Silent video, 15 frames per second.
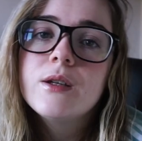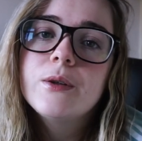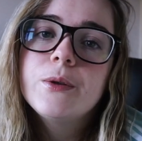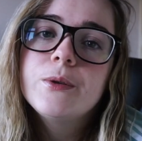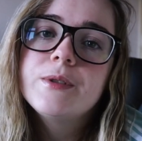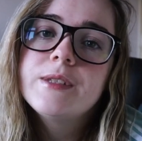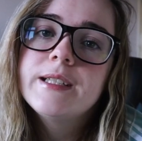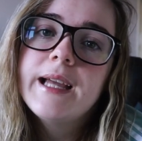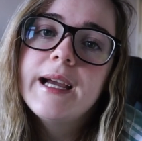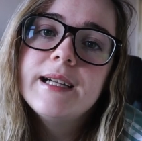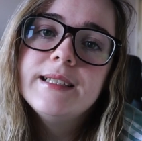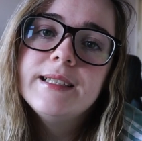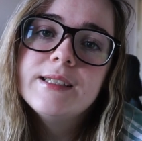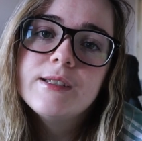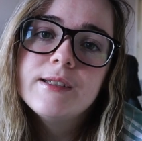So today I
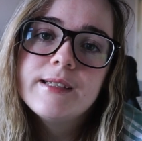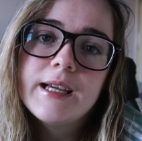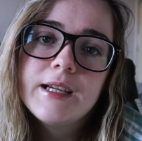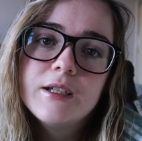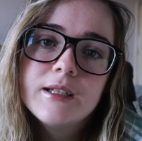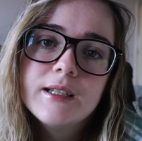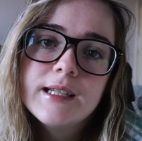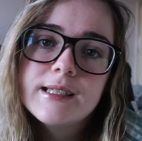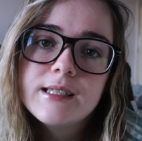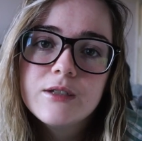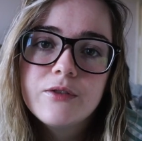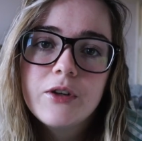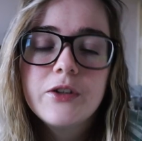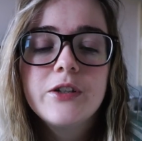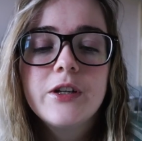need to take
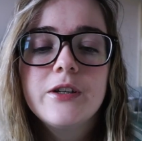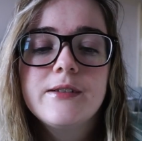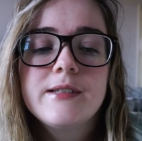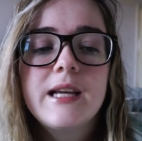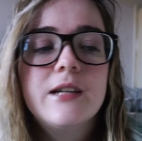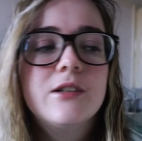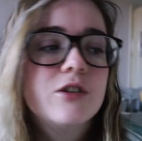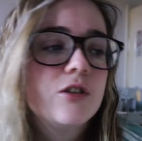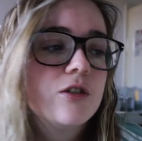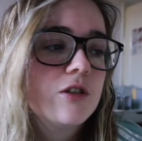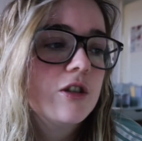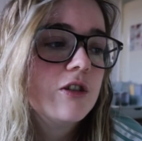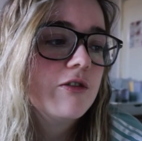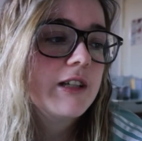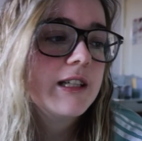listing photos and do the
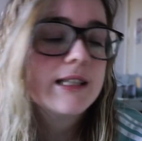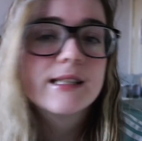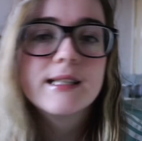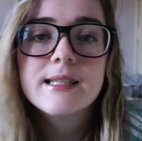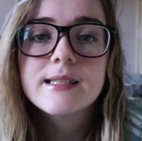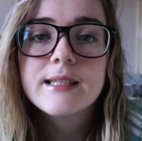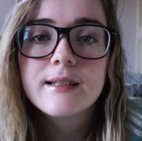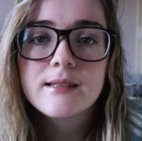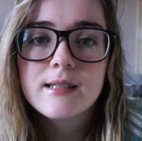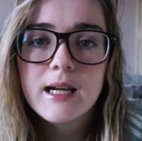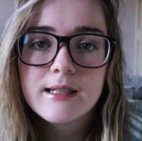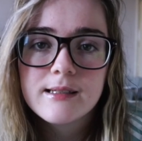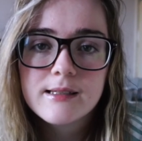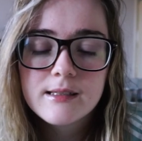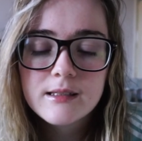new release listings
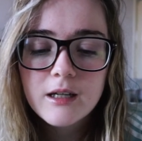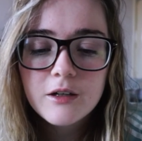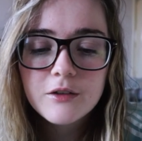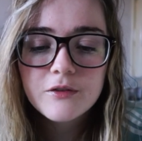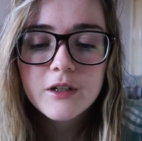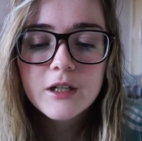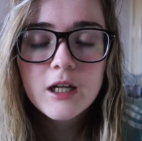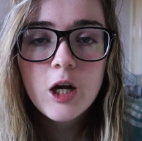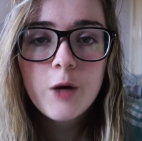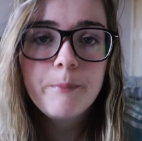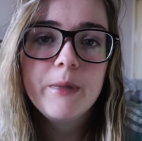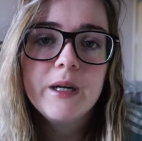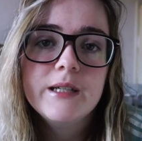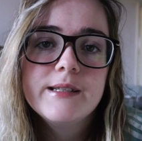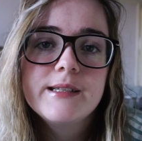and stuff,
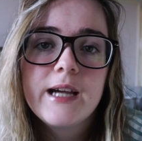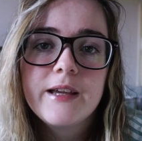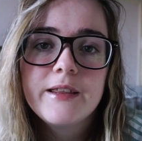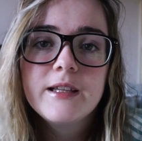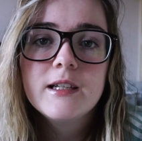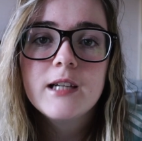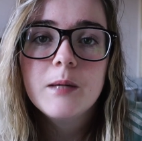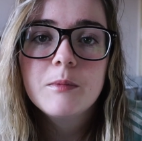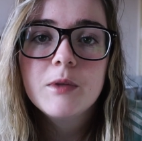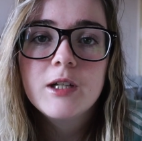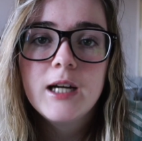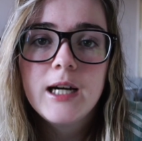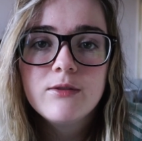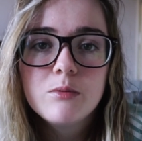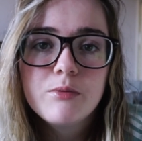but I think I'm
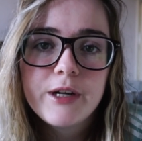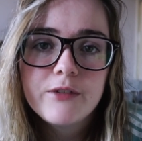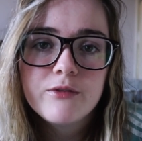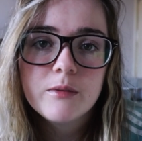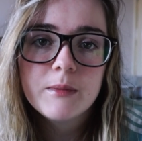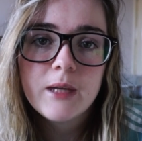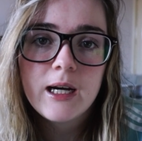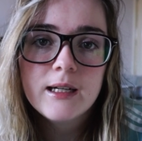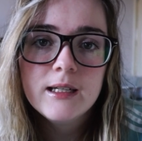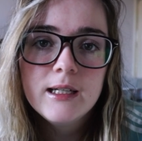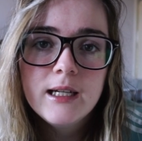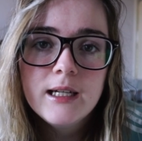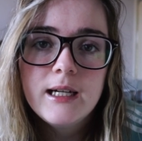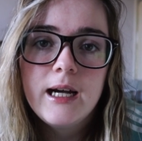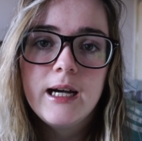gonna have a break from that
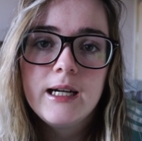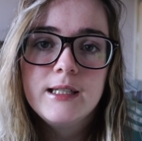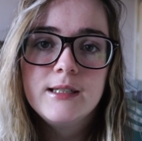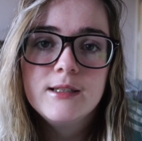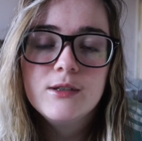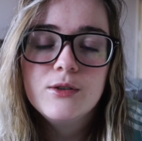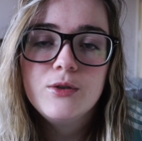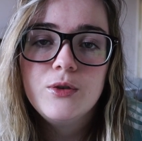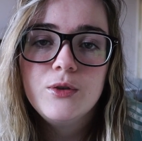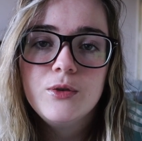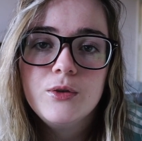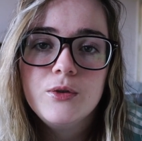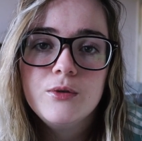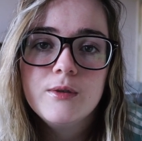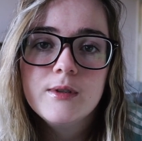and
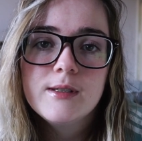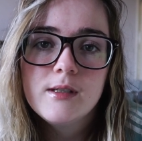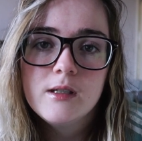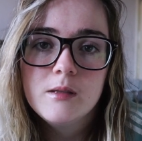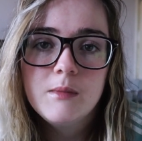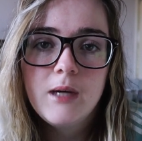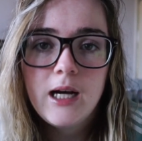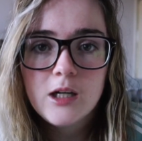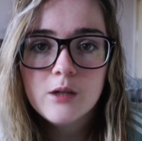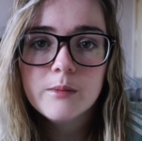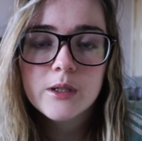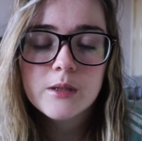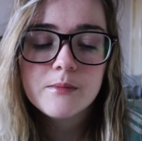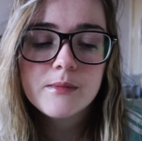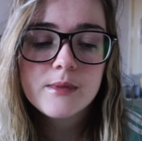do some
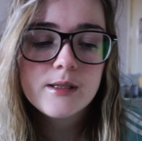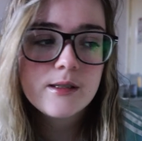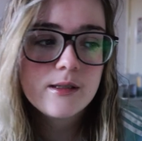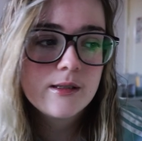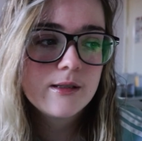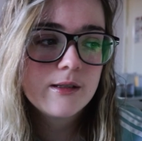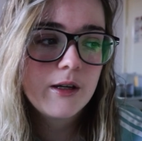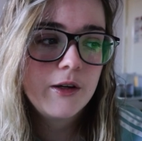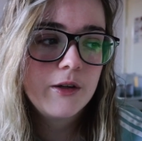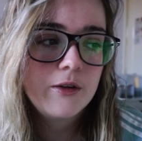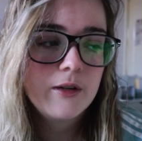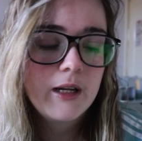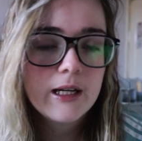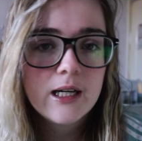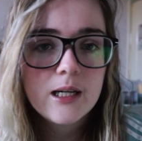albums. So
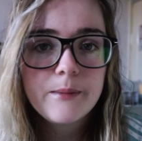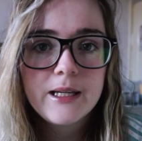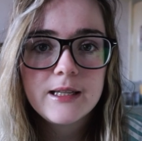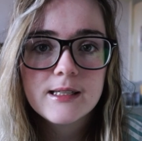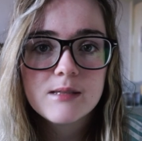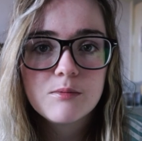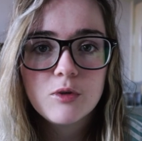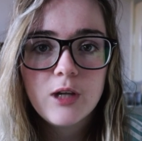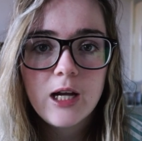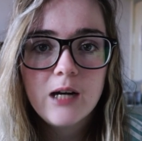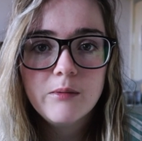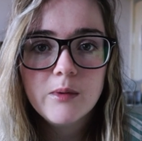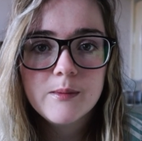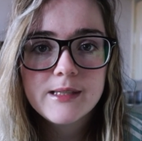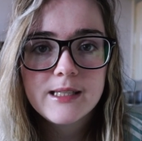like I made the small
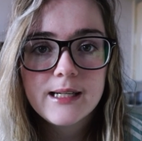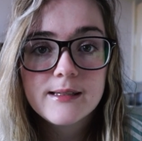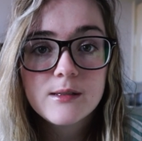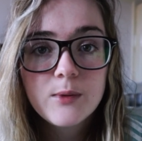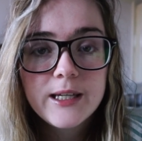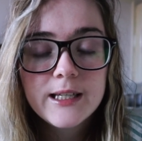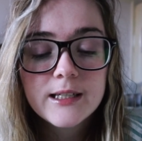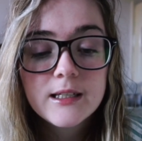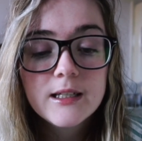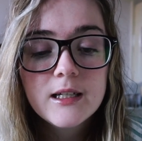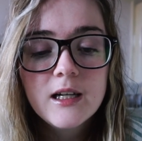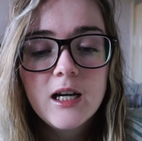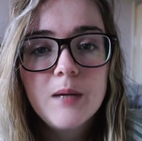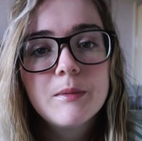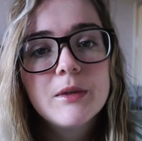albums last week,
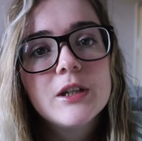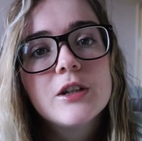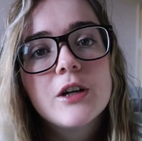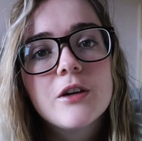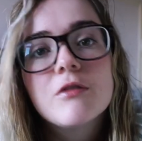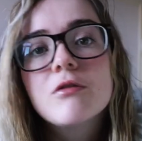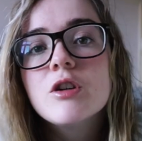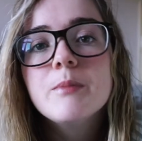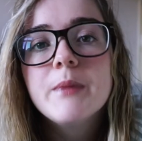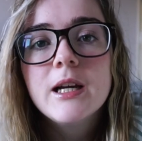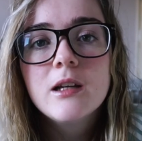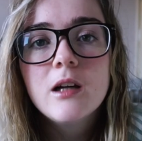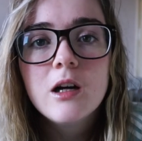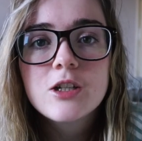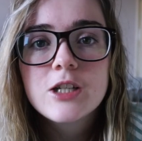I'm gonna go through my
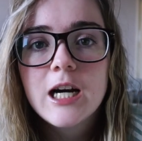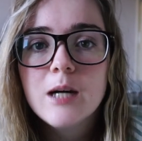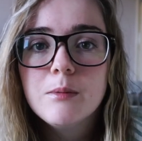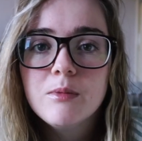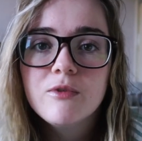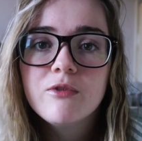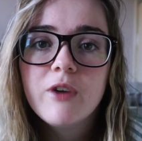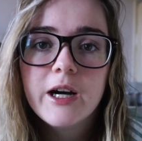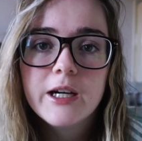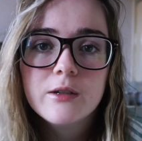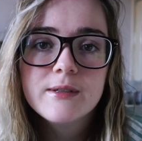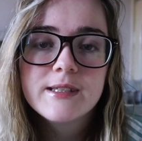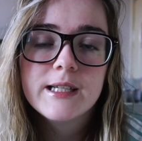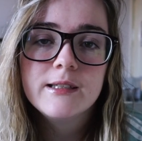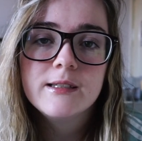large album
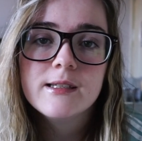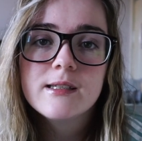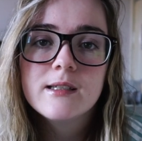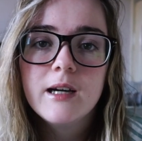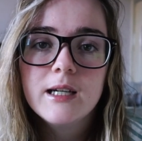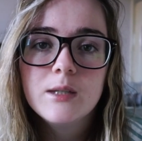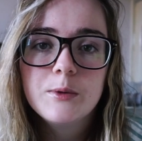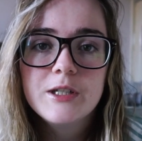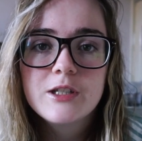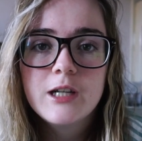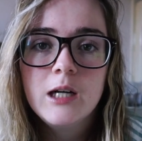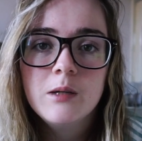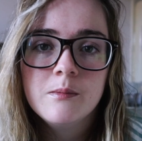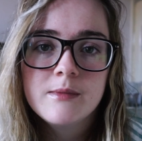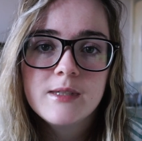files and decide which
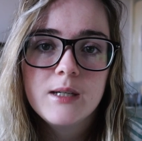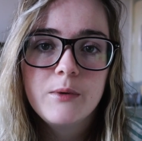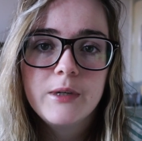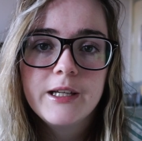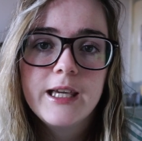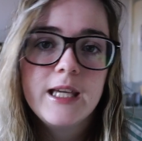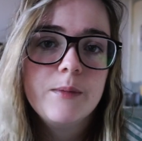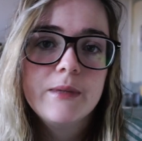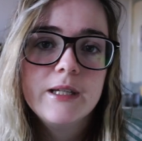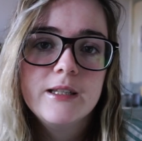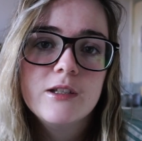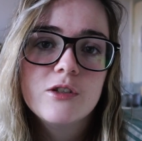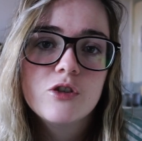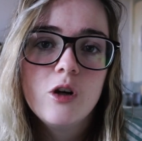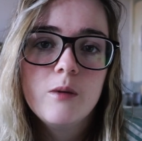albums I wanna keep in
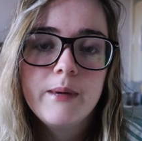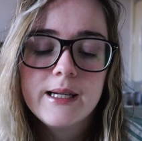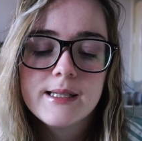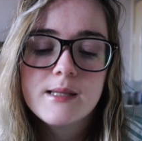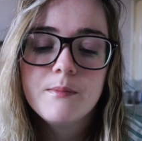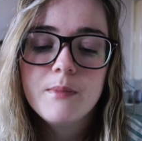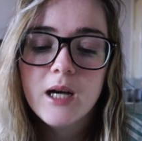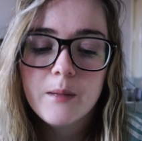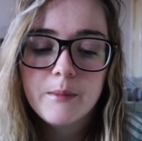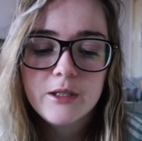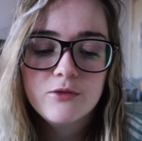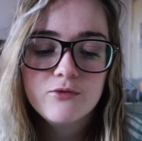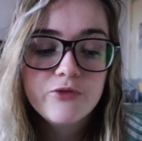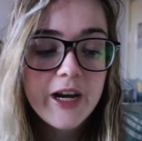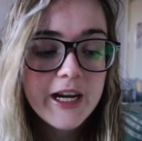the shop as a
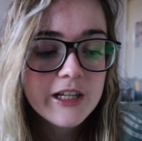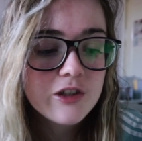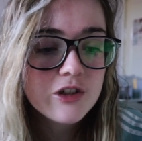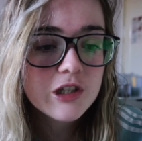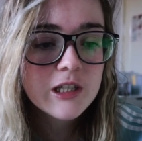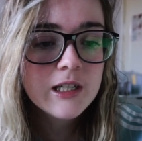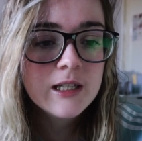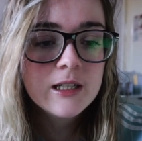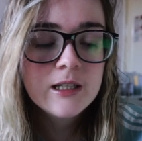permanent range.